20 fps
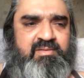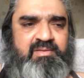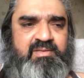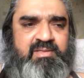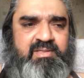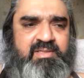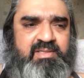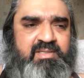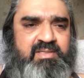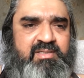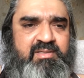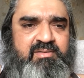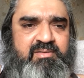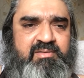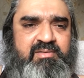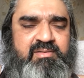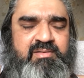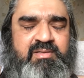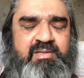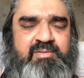
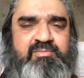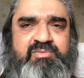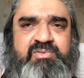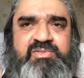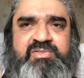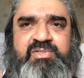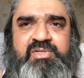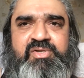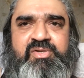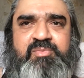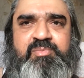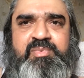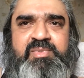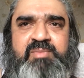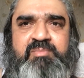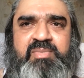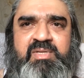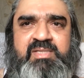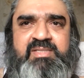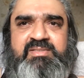I was stood up
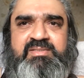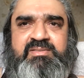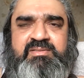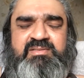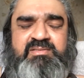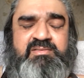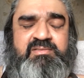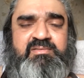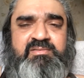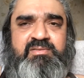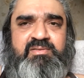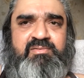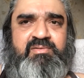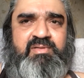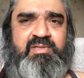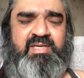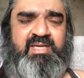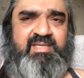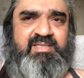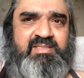in places
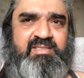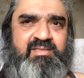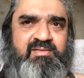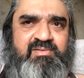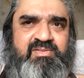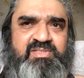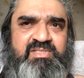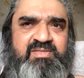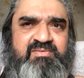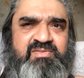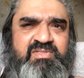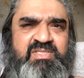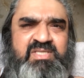doing 8-hour shifts,